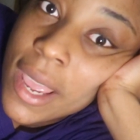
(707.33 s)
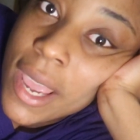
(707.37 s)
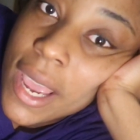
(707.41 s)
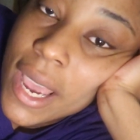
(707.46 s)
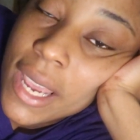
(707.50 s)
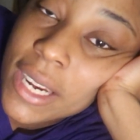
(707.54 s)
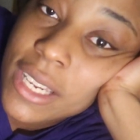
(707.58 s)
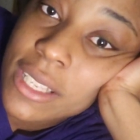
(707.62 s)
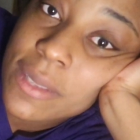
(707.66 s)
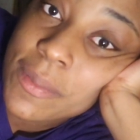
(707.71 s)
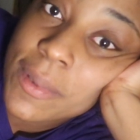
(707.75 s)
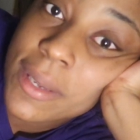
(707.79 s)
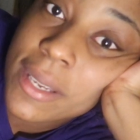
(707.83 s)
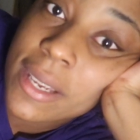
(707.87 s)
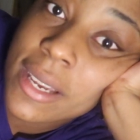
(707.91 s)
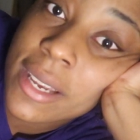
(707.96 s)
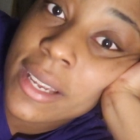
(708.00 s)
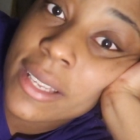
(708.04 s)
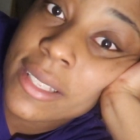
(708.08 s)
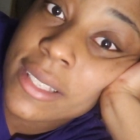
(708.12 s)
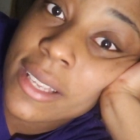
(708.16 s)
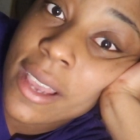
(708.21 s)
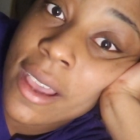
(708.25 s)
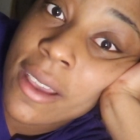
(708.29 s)
And it's
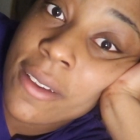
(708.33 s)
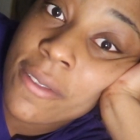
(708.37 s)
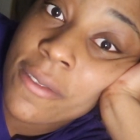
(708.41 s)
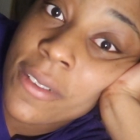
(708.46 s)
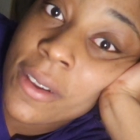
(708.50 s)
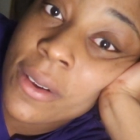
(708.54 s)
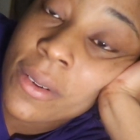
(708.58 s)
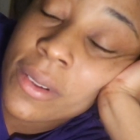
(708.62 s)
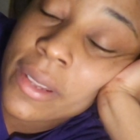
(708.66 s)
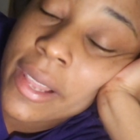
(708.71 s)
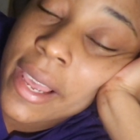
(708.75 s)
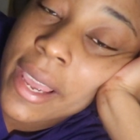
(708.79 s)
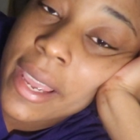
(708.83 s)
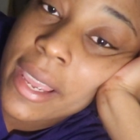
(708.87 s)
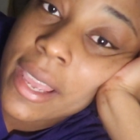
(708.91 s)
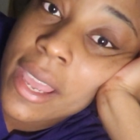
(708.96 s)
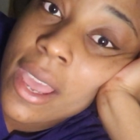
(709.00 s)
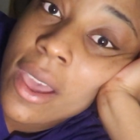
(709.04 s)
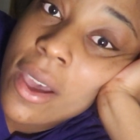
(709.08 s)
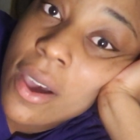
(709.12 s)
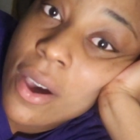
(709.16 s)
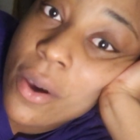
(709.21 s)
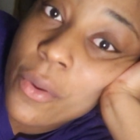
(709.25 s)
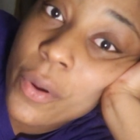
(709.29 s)
because I felt like,
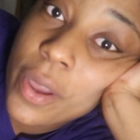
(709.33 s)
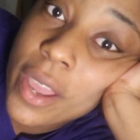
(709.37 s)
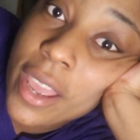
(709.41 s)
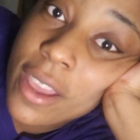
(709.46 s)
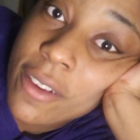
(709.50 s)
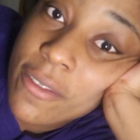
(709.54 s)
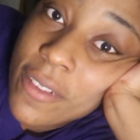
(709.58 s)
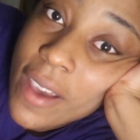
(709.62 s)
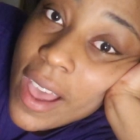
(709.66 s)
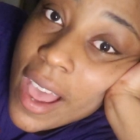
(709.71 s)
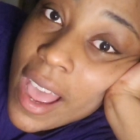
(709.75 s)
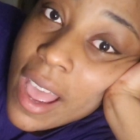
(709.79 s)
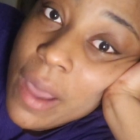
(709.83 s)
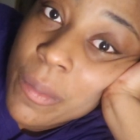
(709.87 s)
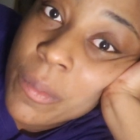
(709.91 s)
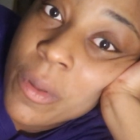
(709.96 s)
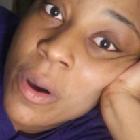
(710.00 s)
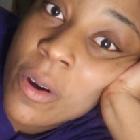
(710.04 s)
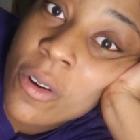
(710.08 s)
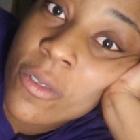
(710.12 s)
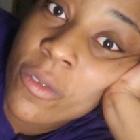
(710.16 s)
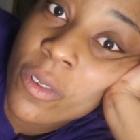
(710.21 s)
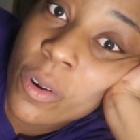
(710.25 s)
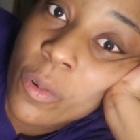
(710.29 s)
okay, if
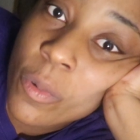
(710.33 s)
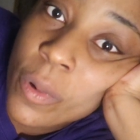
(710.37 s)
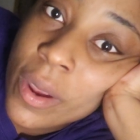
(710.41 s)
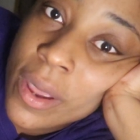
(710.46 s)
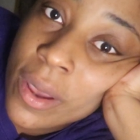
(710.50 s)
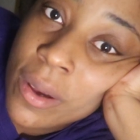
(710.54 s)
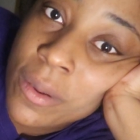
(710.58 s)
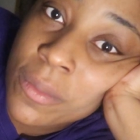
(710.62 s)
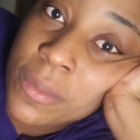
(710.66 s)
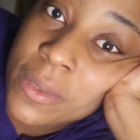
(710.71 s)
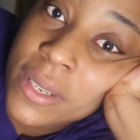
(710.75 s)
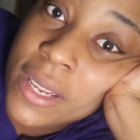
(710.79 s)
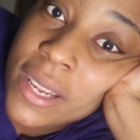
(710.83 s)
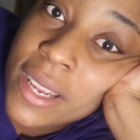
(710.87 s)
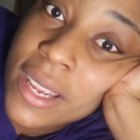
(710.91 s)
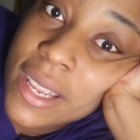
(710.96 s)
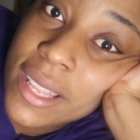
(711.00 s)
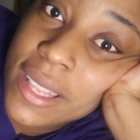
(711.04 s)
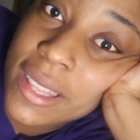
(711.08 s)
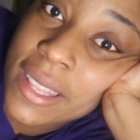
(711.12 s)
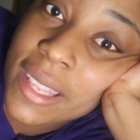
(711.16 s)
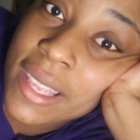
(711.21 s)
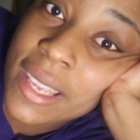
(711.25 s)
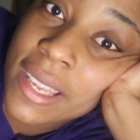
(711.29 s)
I'm overwhelmed,
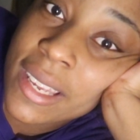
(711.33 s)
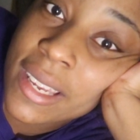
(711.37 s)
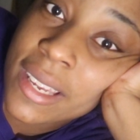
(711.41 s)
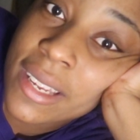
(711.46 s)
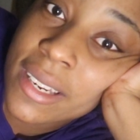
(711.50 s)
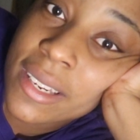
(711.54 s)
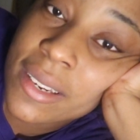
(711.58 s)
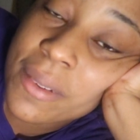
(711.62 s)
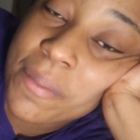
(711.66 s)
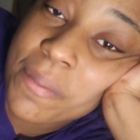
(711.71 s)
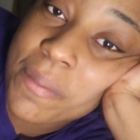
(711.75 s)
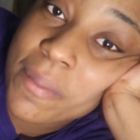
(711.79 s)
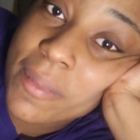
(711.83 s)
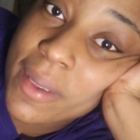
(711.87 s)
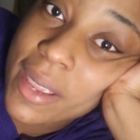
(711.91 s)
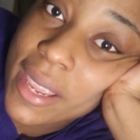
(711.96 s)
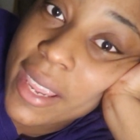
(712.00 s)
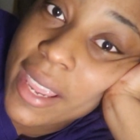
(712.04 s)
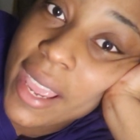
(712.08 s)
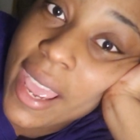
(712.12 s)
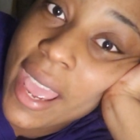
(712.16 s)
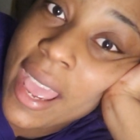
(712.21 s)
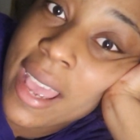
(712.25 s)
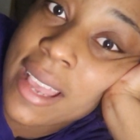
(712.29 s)
then
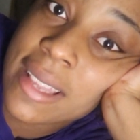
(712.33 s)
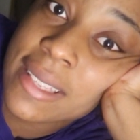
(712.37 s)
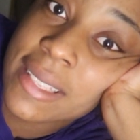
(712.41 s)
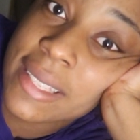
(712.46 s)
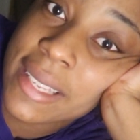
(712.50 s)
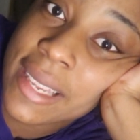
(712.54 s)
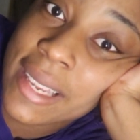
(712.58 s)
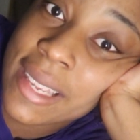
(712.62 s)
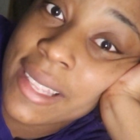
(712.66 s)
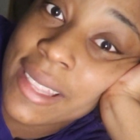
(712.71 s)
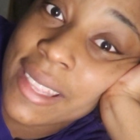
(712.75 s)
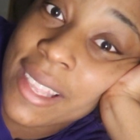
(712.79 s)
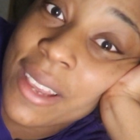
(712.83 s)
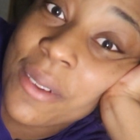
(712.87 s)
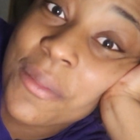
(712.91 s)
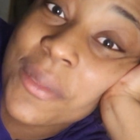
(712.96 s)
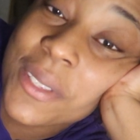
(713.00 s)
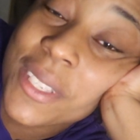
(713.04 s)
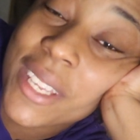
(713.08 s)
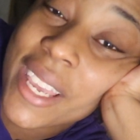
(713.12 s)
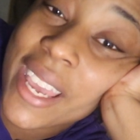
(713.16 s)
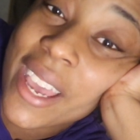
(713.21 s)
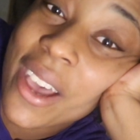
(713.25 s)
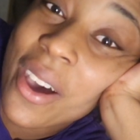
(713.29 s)
me asking them
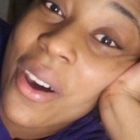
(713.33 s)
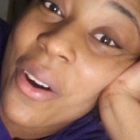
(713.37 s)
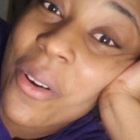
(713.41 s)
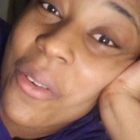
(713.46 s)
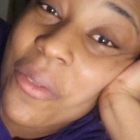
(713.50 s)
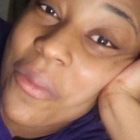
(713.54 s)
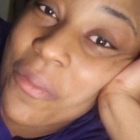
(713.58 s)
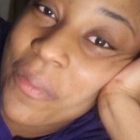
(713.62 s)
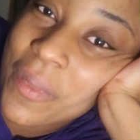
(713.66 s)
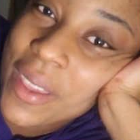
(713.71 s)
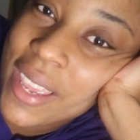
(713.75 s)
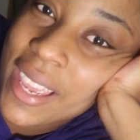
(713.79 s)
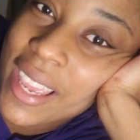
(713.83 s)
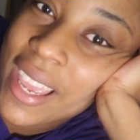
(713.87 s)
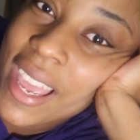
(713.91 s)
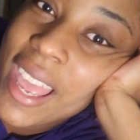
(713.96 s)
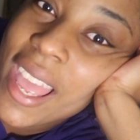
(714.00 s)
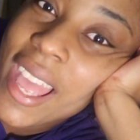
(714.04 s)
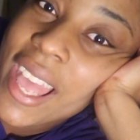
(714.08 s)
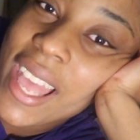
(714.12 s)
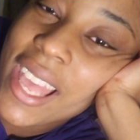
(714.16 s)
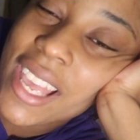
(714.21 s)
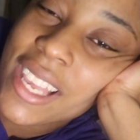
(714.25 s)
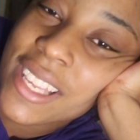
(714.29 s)
to help me
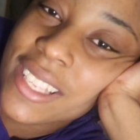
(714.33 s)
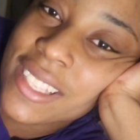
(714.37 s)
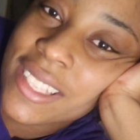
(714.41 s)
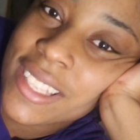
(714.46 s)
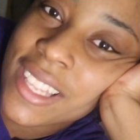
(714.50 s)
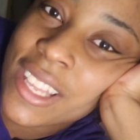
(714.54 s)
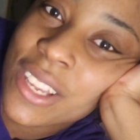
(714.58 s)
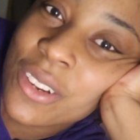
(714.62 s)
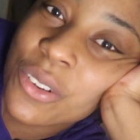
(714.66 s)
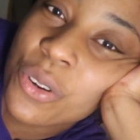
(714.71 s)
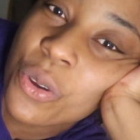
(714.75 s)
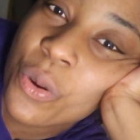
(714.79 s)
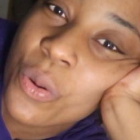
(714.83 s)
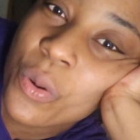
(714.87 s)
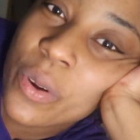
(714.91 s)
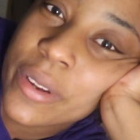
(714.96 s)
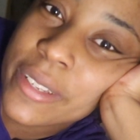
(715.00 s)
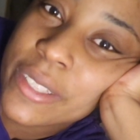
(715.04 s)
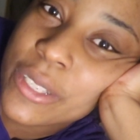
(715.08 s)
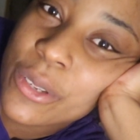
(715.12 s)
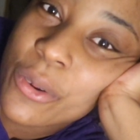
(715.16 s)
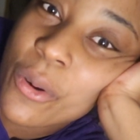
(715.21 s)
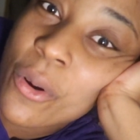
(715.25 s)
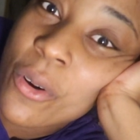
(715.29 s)
is then
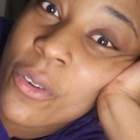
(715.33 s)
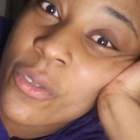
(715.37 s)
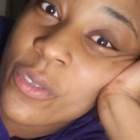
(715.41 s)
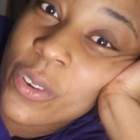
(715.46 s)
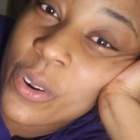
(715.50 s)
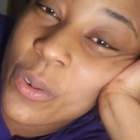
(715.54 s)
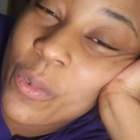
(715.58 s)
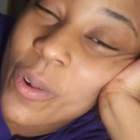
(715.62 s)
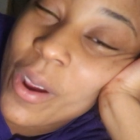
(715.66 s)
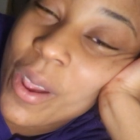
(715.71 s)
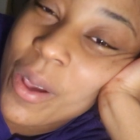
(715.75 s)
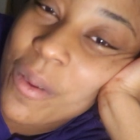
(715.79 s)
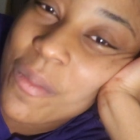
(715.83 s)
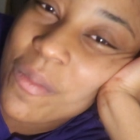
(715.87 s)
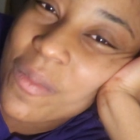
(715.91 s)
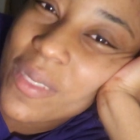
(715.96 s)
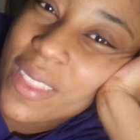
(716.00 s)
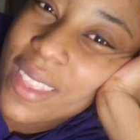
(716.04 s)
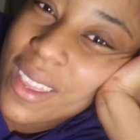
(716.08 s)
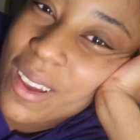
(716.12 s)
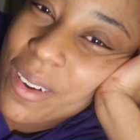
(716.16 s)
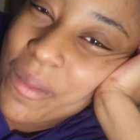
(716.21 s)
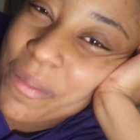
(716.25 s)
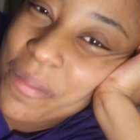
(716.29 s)
going to overwhelm
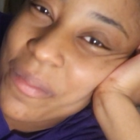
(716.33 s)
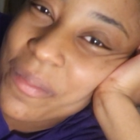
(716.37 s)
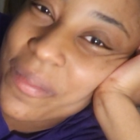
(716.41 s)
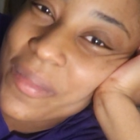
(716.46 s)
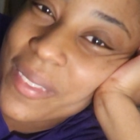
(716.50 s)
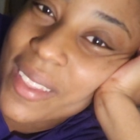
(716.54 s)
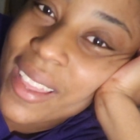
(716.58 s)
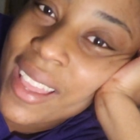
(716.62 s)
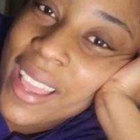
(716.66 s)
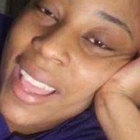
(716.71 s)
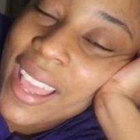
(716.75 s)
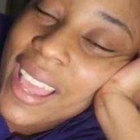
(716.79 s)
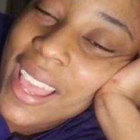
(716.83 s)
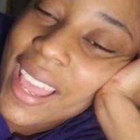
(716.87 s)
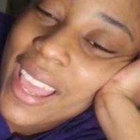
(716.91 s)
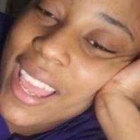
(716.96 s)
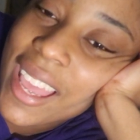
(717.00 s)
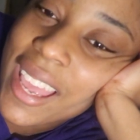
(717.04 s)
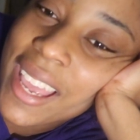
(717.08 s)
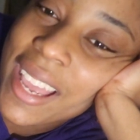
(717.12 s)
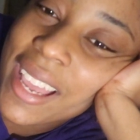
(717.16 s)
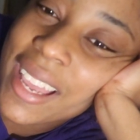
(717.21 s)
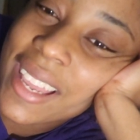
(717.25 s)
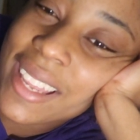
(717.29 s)
them.
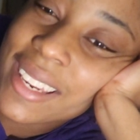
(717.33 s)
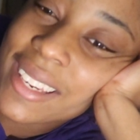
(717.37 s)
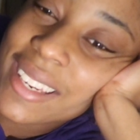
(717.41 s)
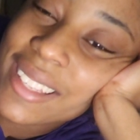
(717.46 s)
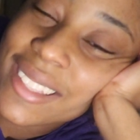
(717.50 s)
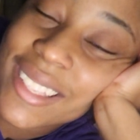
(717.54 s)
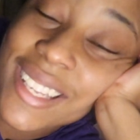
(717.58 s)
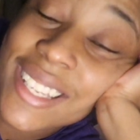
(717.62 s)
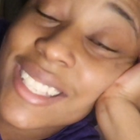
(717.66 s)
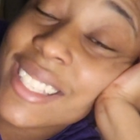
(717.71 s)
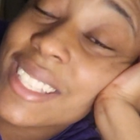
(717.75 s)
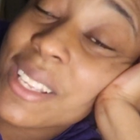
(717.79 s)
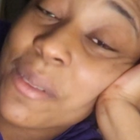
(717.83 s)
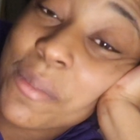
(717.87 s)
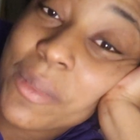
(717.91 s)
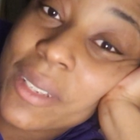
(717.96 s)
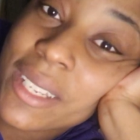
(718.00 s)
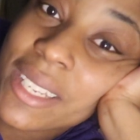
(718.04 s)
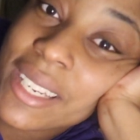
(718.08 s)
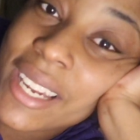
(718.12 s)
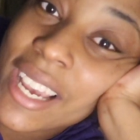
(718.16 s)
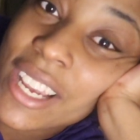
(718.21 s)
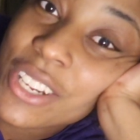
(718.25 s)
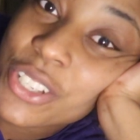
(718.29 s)
And that's
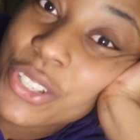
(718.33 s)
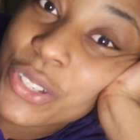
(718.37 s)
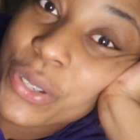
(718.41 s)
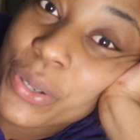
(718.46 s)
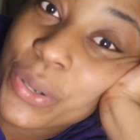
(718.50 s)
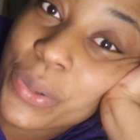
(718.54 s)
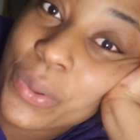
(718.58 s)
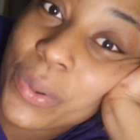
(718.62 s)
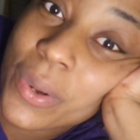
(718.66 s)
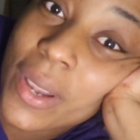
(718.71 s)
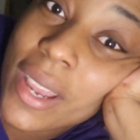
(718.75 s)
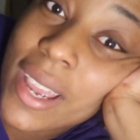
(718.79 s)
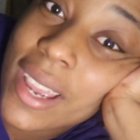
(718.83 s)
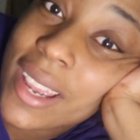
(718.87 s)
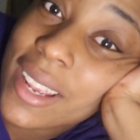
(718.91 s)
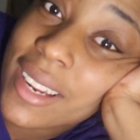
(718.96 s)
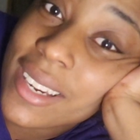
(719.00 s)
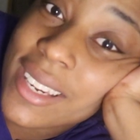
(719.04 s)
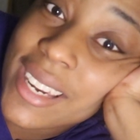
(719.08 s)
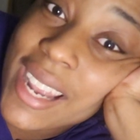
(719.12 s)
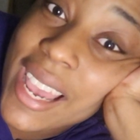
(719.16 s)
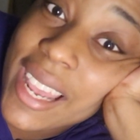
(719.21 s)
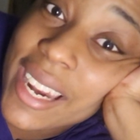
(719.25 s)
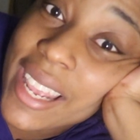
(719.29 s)
simply not true.
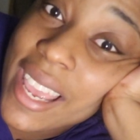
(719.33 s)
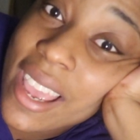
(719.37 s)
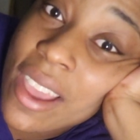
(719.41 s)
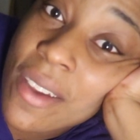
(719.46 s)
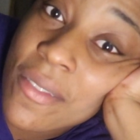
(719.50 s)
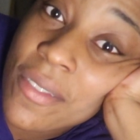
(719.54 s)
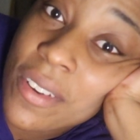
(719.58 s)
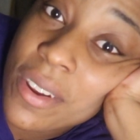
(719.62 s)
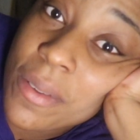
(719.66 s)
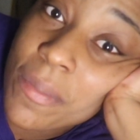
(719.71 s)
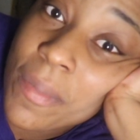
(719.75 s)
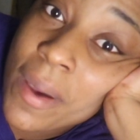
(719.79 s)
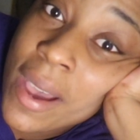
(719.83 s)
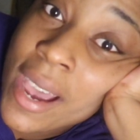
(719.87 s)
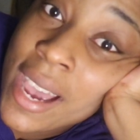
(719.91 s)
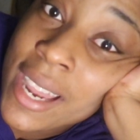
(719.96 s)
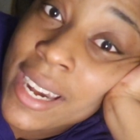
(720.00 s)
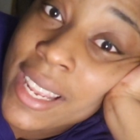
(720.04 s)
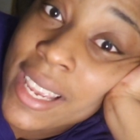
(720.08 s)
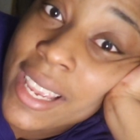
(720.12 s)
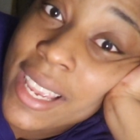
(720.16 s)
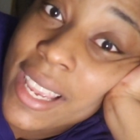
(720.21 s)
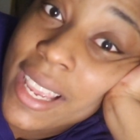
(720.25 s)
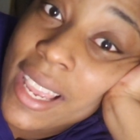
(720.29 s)
Not
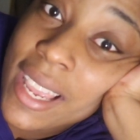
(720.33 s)
everybody